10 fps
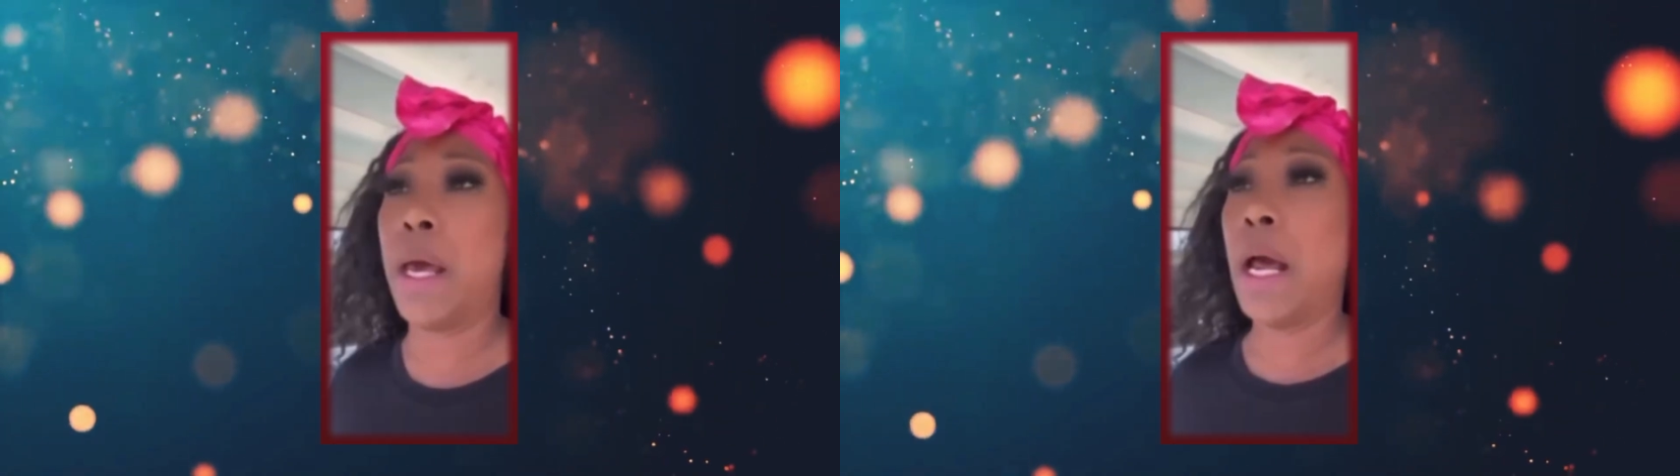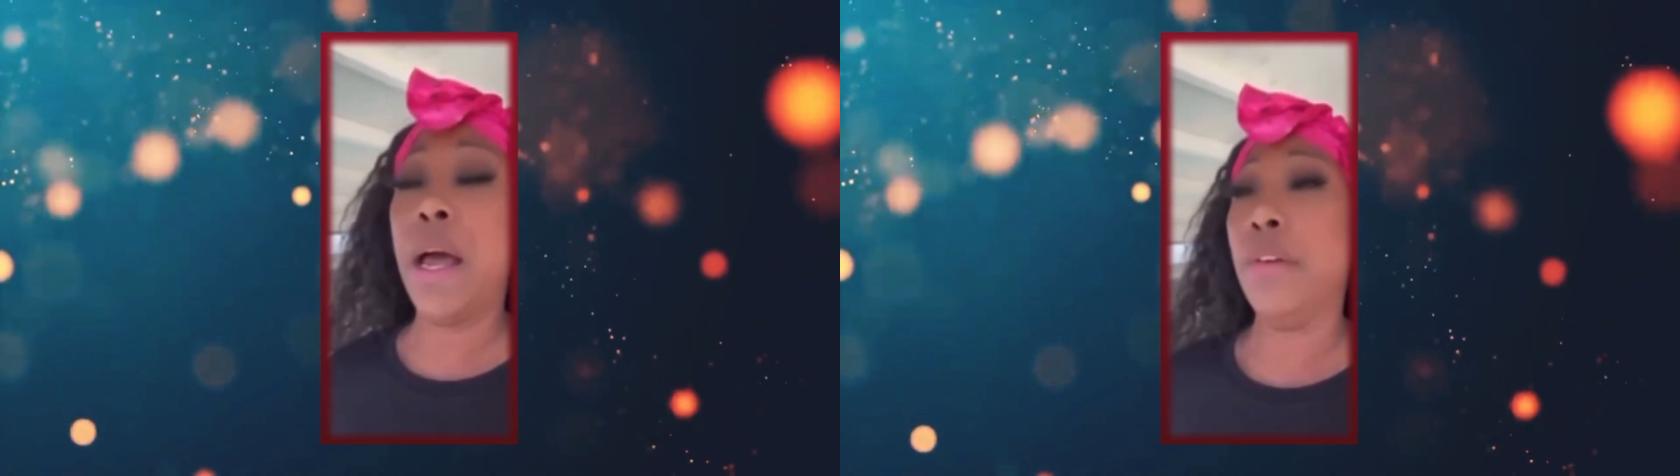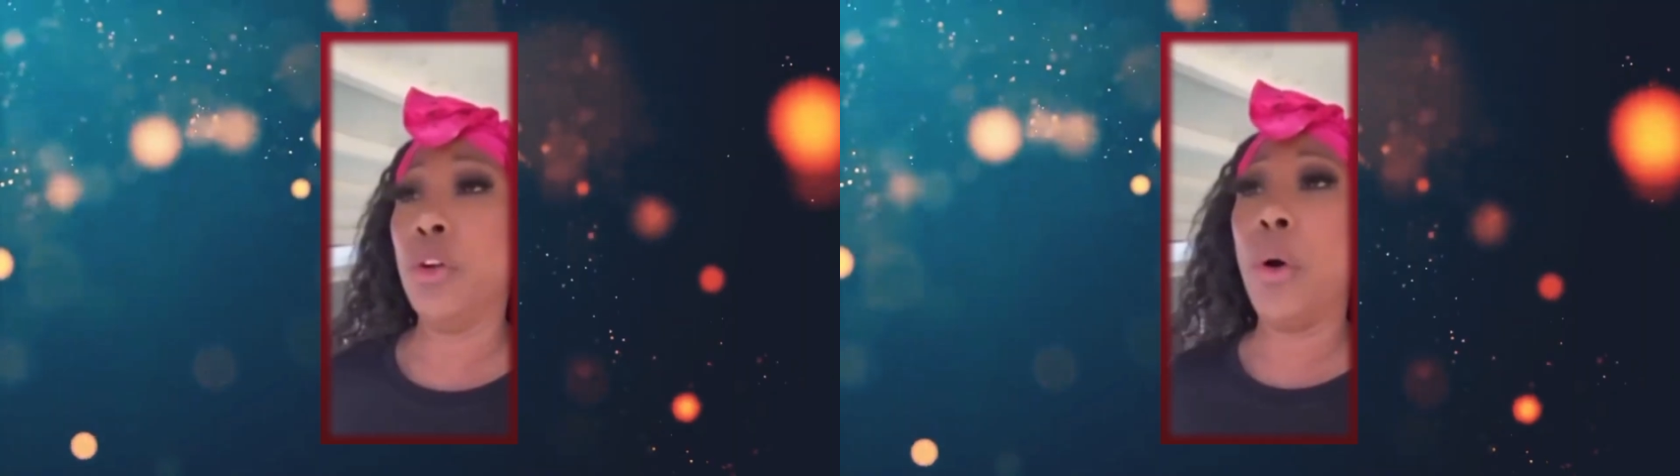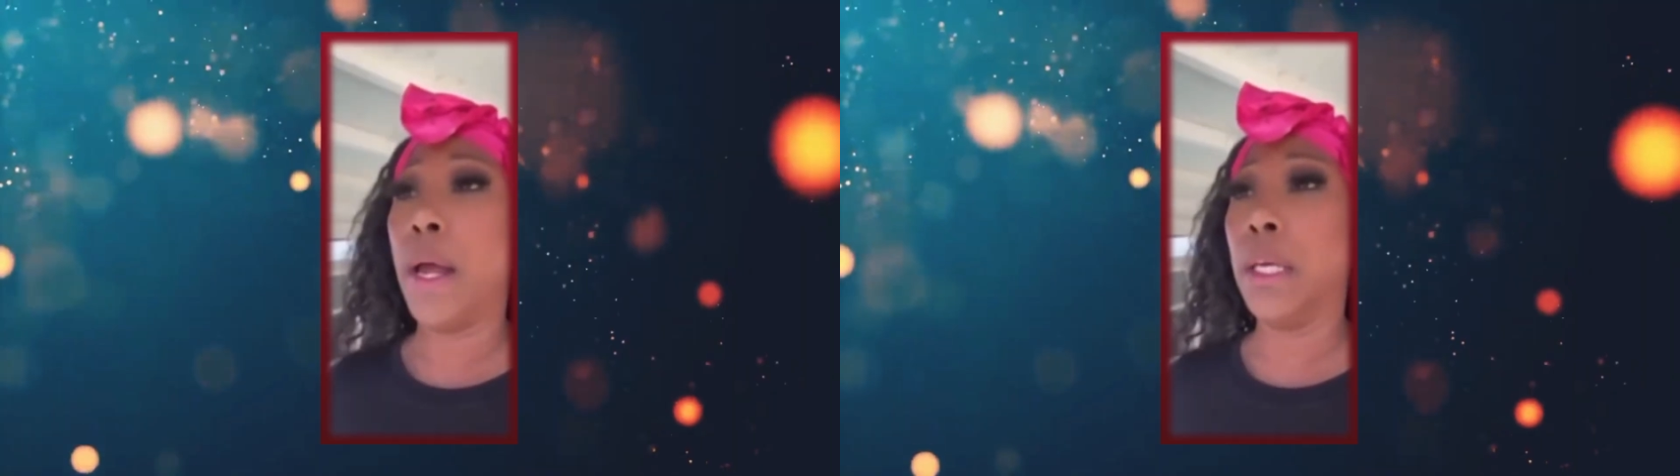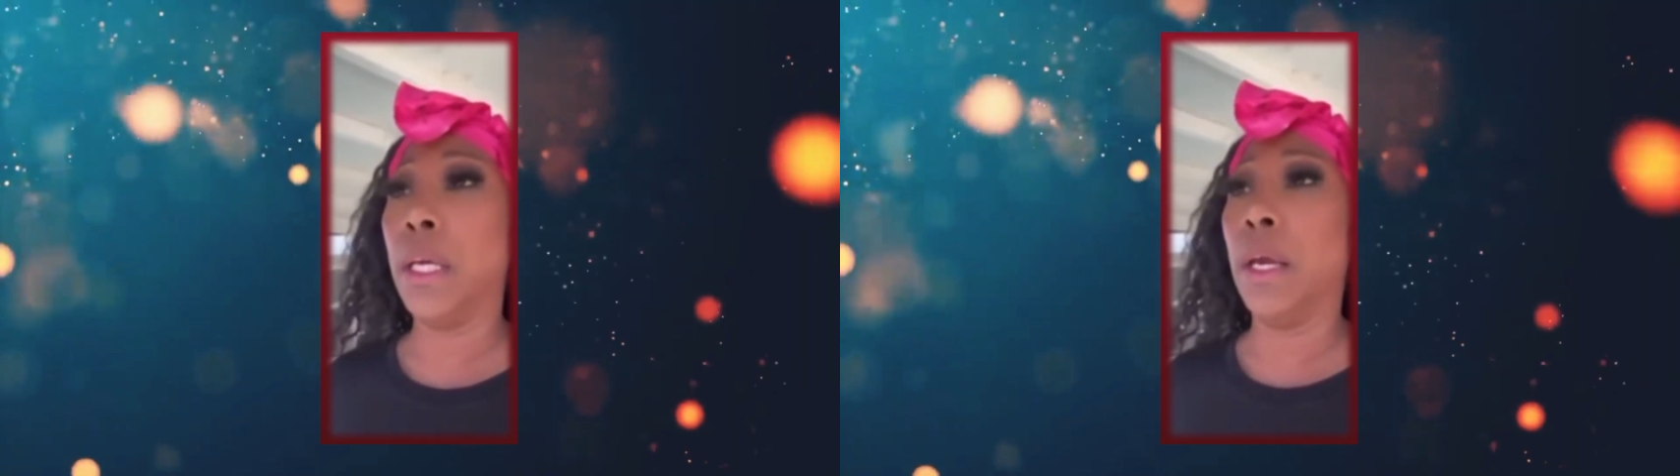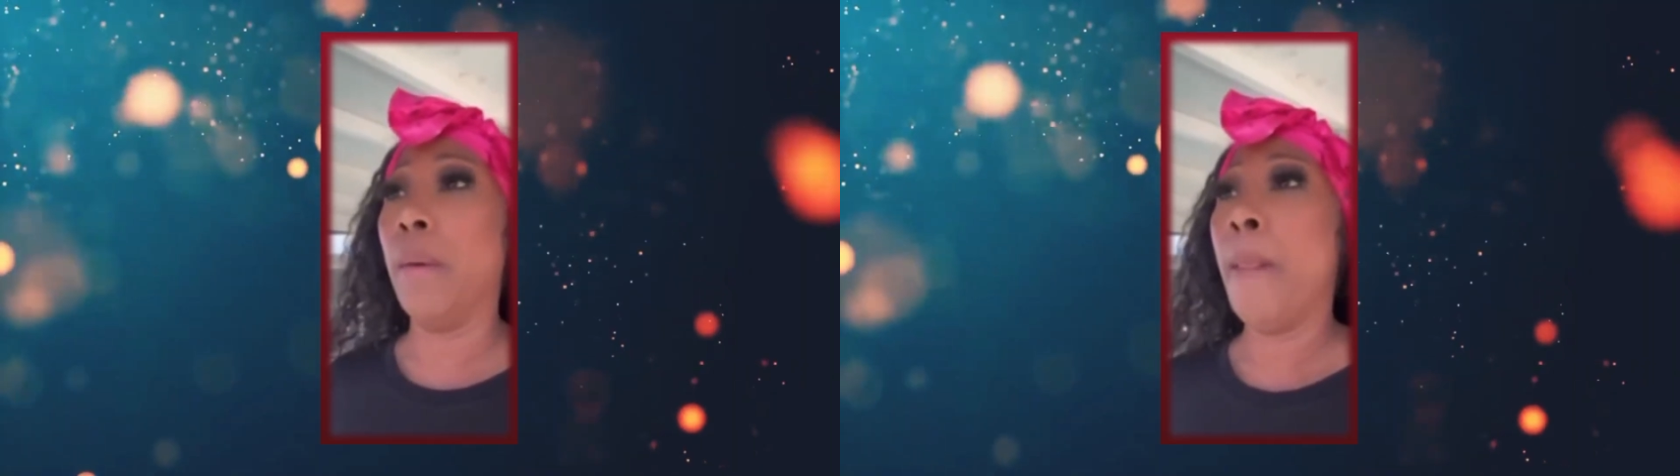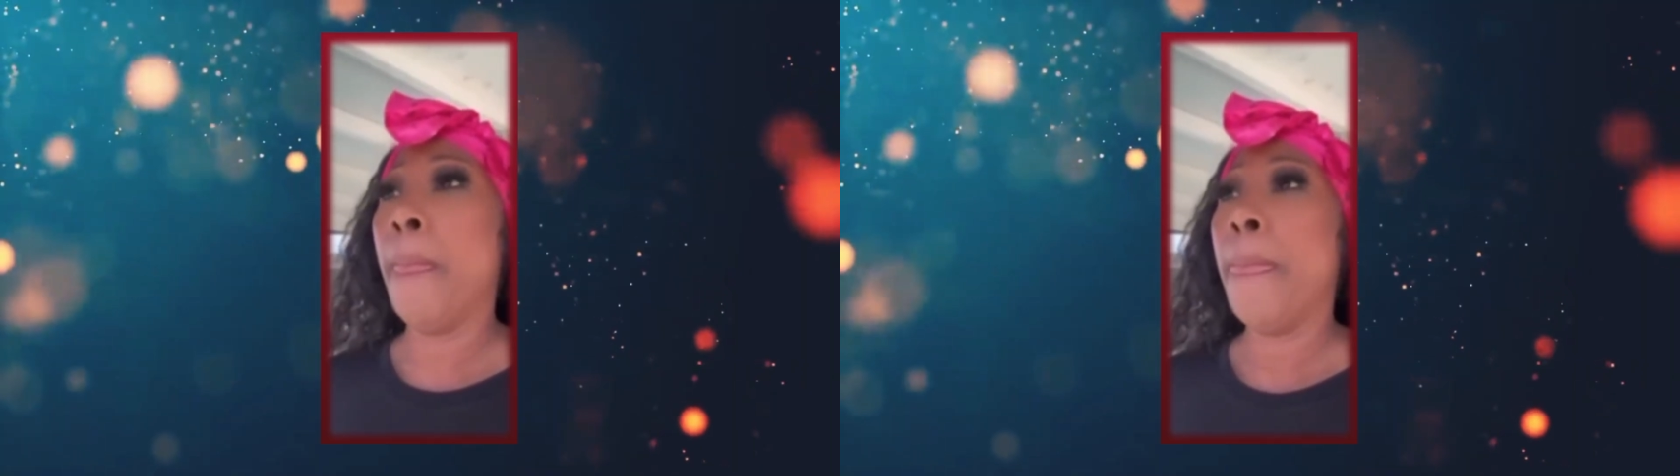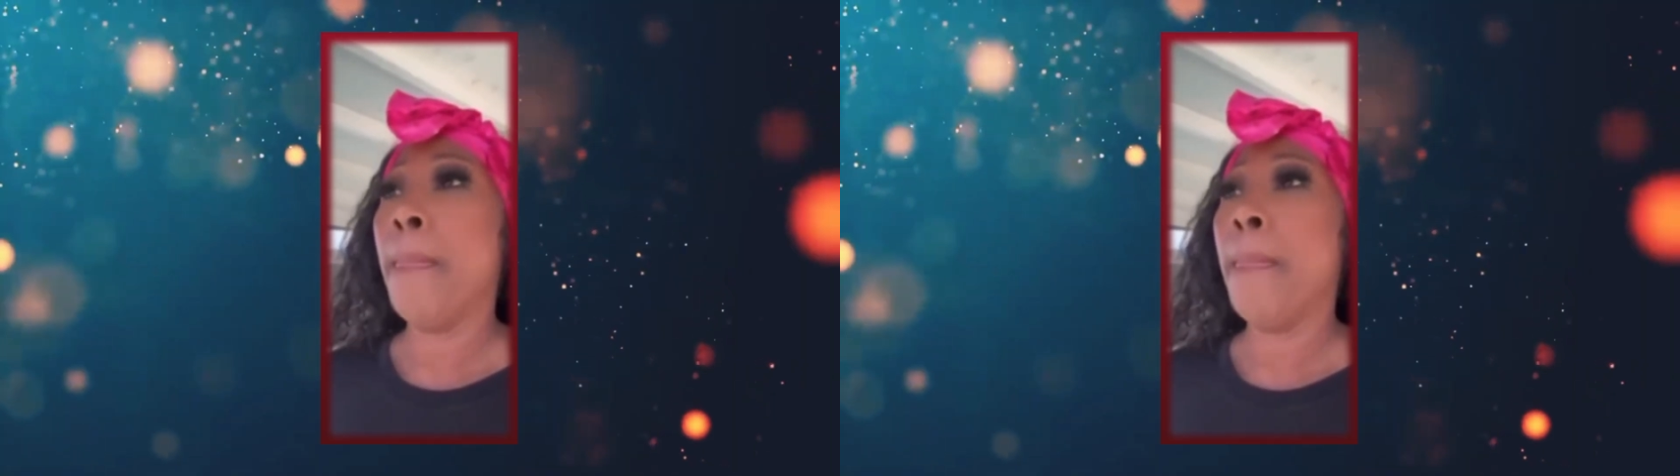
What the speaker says: that? I have no idea.